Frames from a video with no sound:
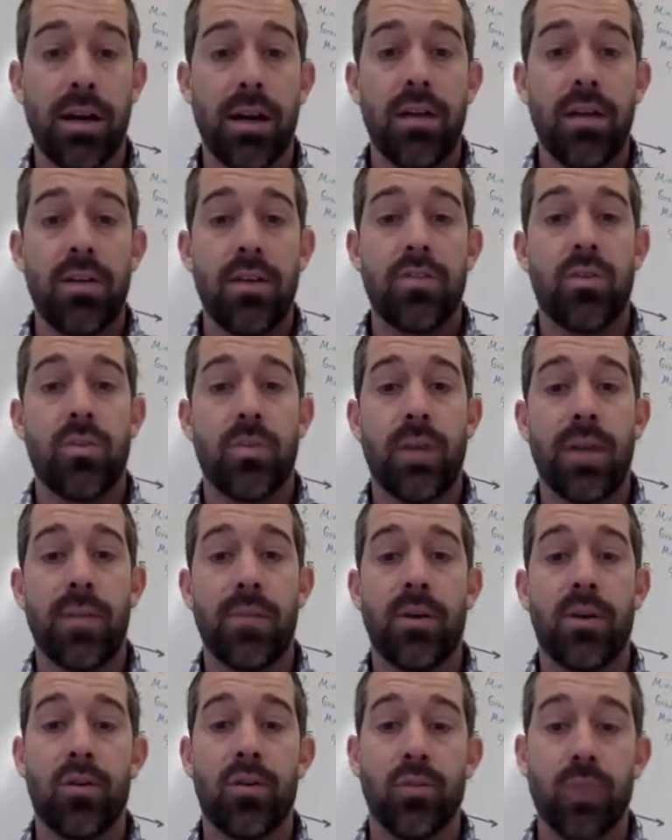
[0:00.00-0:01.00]
So my
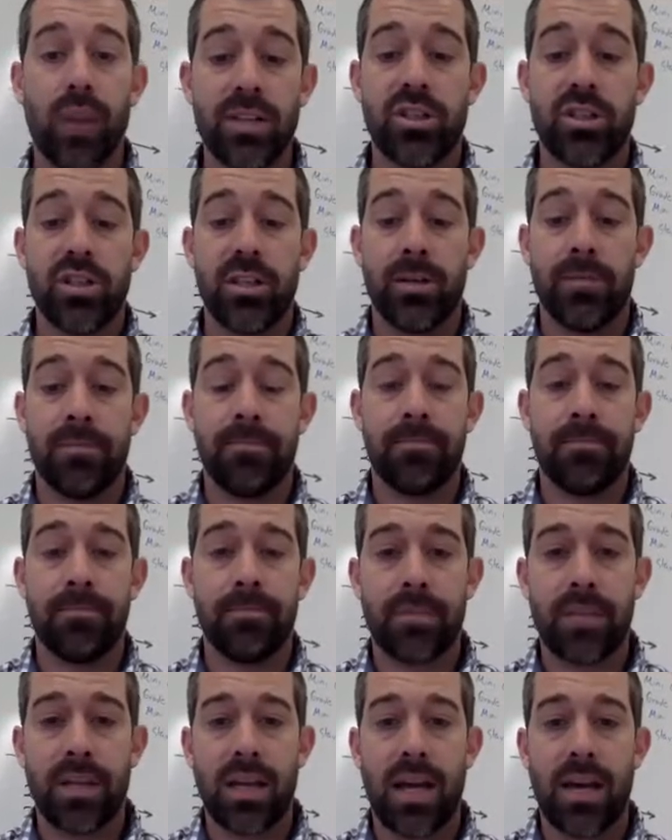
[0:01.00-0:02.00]
progression,
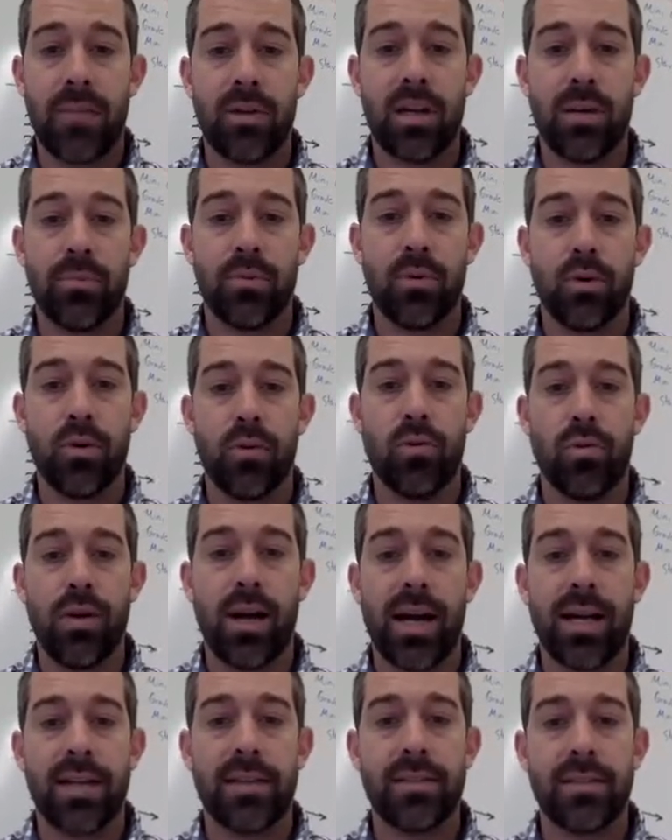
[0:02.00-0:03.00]
I'm going to
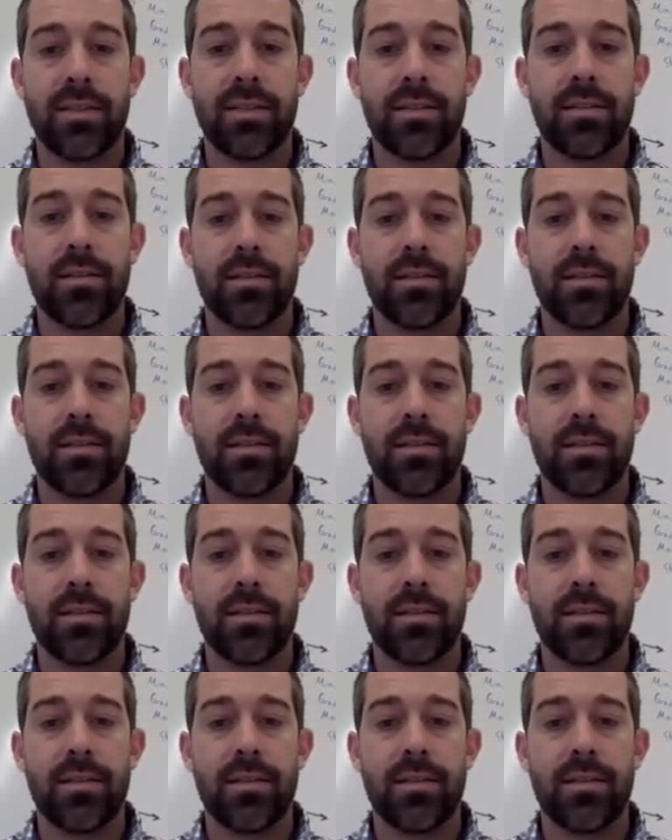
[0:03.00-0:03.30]
progress